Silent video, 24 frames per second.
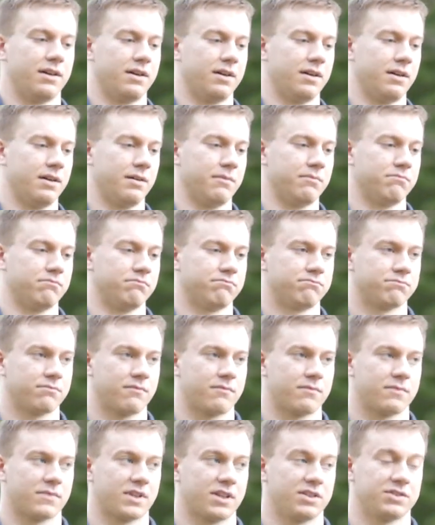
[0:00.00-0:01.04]
Um,
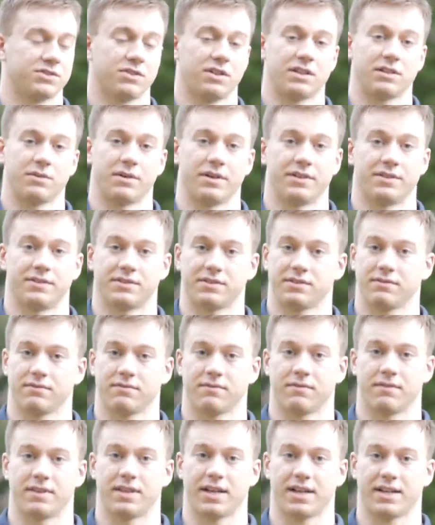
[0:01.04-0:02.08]
so anyways,
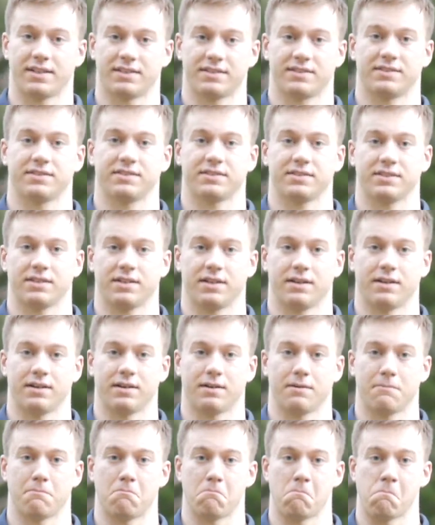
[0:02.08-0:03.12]
that's
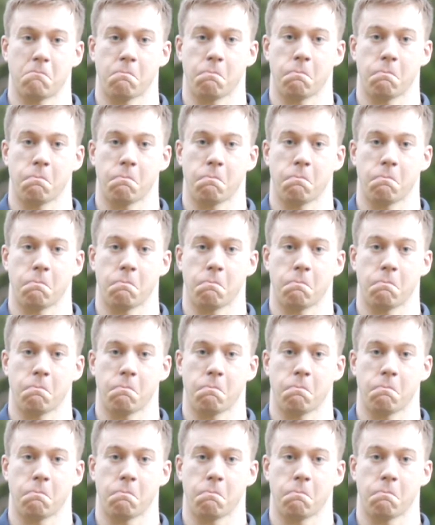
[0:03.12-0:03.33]
um,